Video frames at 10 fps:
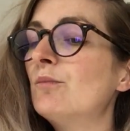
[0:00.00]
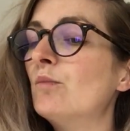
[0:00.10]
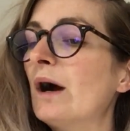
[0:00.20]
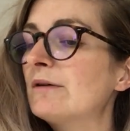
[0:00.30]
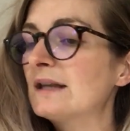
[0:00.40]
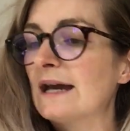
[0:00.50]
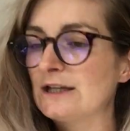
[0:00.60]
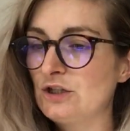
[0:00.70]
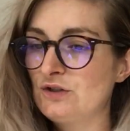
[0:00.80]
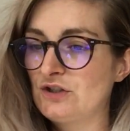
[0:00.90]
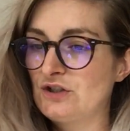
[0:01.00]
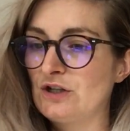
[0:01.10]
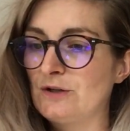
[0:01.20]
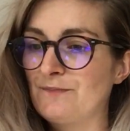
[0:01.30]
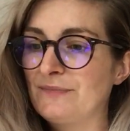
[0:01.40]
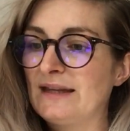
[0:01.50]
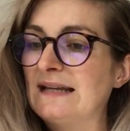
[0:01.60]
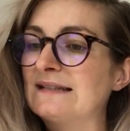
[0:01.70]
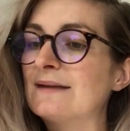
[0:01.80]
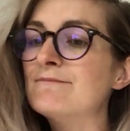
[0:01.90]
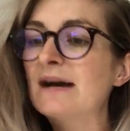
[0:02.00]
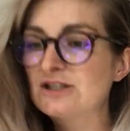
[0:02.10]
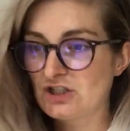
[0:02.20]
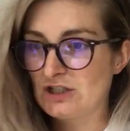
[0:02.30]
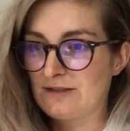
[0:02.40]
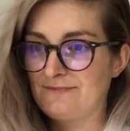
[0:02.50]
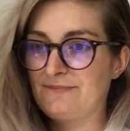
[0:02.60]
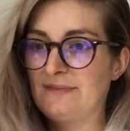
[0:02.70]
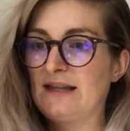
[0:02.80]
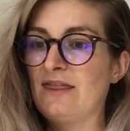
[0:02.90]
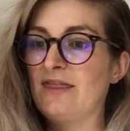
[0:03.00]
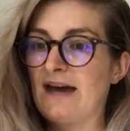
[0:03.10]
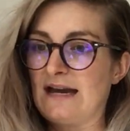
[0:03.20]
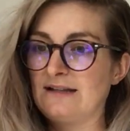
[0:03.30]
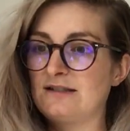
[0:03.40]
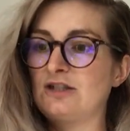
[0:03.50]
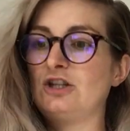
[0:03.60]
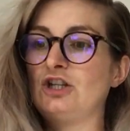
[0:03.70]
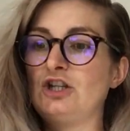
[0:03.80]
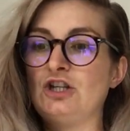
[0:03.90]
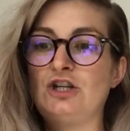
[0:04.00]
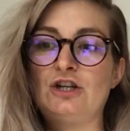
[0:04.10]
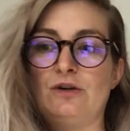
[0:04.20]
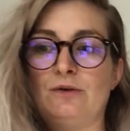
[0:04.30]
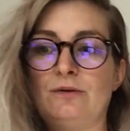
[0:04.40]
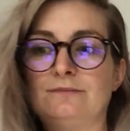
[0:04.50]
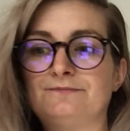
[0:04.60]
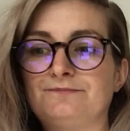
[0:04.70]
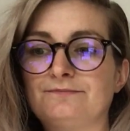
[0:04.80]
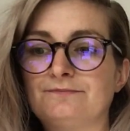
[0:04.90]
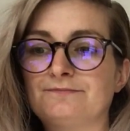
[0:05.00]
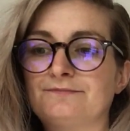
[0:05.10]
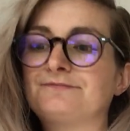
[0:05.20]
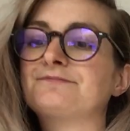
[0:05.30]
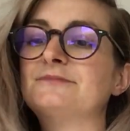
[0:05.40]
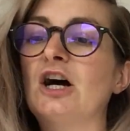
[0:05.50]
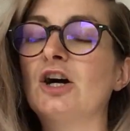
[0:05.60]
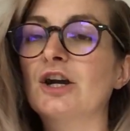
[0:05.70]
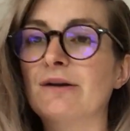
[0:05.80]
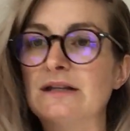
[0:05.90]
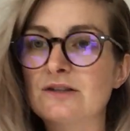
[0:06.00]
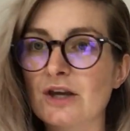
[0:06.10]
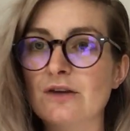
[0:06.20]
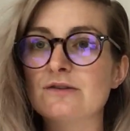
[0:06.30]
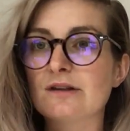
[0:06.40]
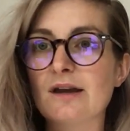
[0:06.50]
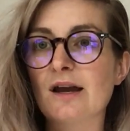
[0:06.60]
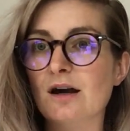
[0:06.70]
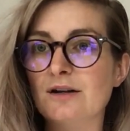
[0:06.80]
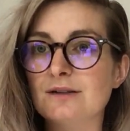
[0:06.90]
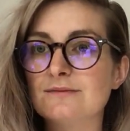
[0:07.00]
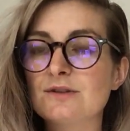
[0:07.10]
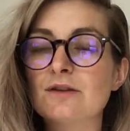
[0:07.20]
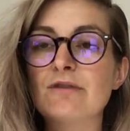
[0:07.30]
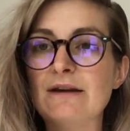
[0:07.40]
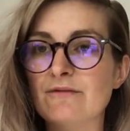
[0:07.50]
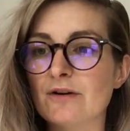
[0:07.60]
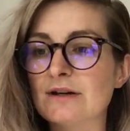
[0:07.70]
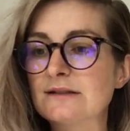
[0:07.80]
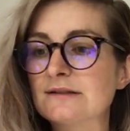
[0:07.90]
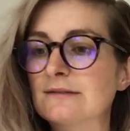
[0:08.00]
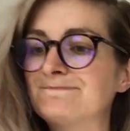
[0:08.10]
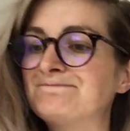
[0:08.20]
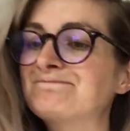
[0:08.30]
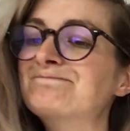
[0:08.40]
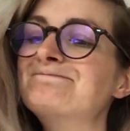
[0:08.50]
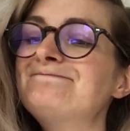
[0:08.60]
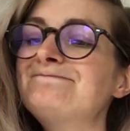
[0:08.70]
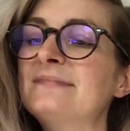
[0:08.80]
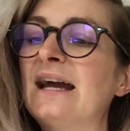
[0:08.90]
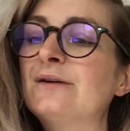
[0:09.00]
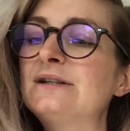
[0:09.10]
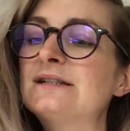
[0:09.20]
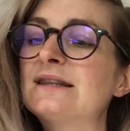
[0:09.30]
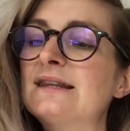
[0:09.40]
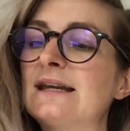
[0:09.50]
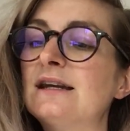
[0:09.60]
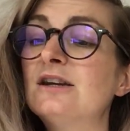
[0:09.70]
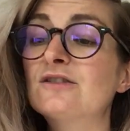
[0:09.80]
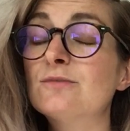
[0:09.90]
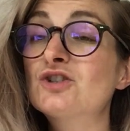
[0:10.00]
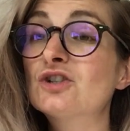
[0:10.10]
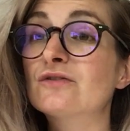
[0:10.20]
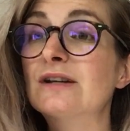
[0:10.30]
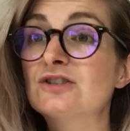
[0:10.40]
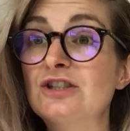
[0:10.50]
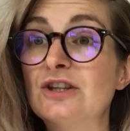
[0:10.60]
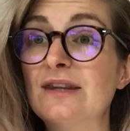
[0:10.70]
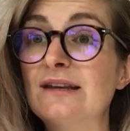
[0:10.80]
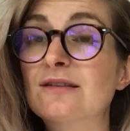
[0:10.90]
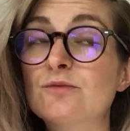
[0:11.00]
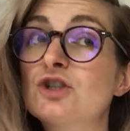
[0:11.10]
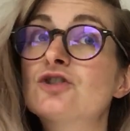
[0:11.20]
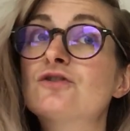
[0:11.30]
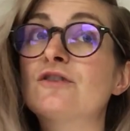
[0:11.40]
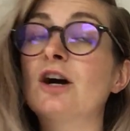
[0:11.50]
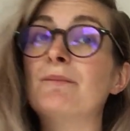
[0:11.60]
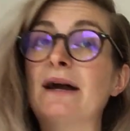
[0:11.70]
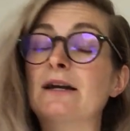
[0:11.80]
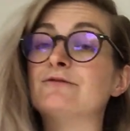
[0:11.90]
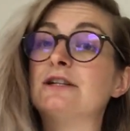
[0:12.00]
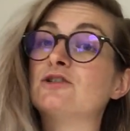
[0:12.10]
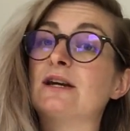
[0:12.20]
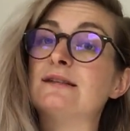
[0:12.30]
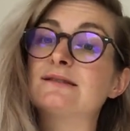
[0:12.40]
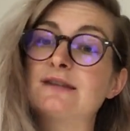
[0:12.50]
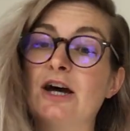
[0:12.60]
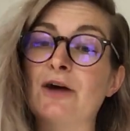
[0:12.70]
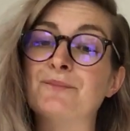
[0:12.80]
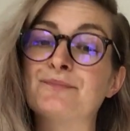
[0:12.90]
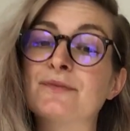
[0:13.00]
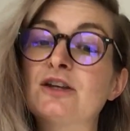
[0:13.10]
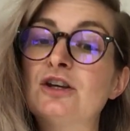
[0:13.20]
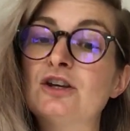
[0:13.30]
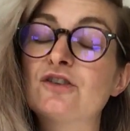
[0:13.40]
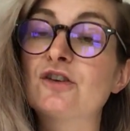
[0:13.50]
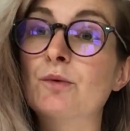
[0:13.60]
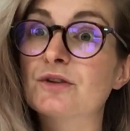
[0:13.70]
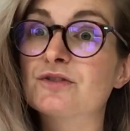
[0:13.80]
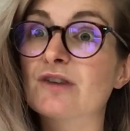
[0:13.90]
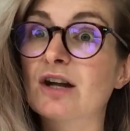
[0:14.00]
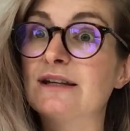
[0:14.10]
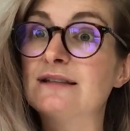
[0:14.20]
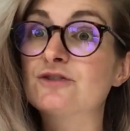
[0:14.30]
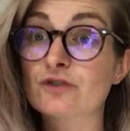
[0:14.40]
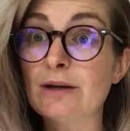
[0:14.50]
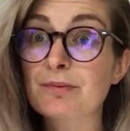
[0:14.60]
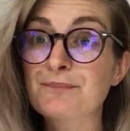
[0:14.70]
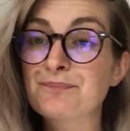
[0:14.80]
What I would like you to do is imagine that you are going to go to Guyana, to the rainforest. And I want you to think. Some children have actually done this. Some children have gone back and retraced Sir Walter Raleigh's trip.